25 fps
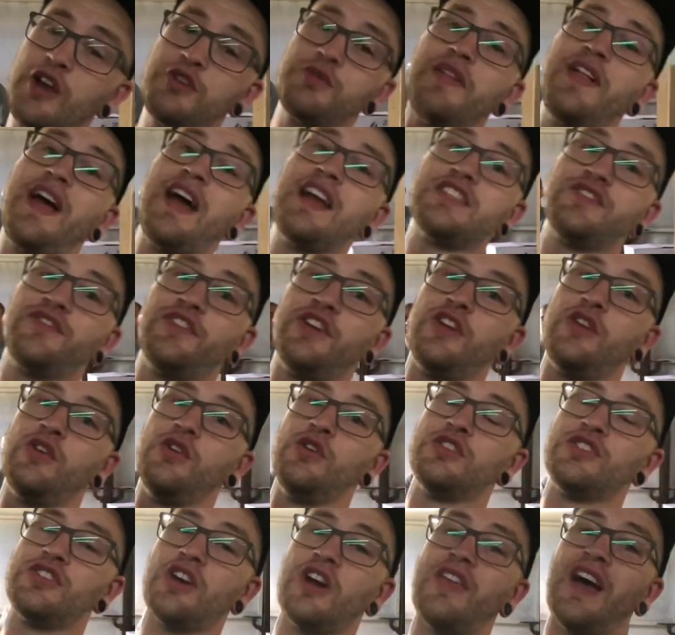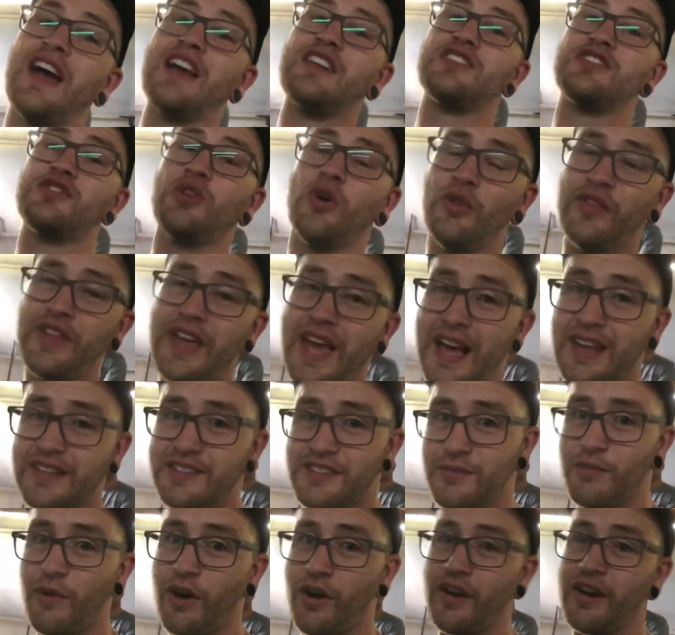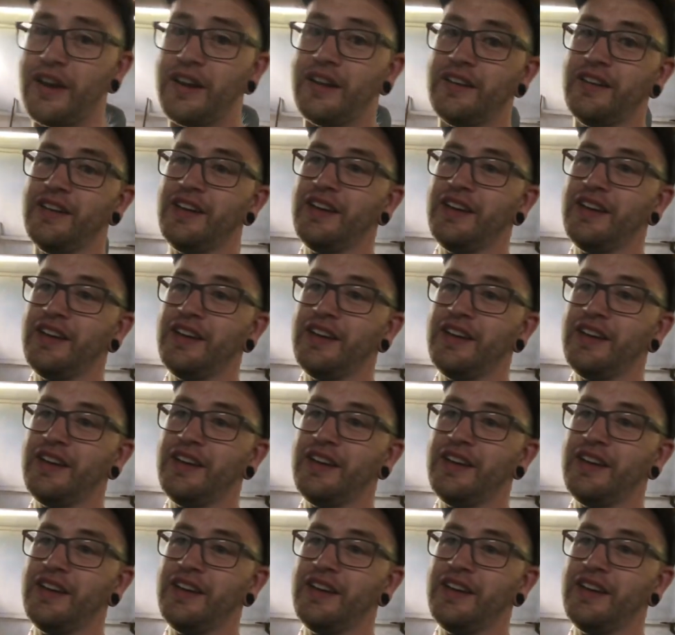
my last video, you saw that I sold the Aston Martin,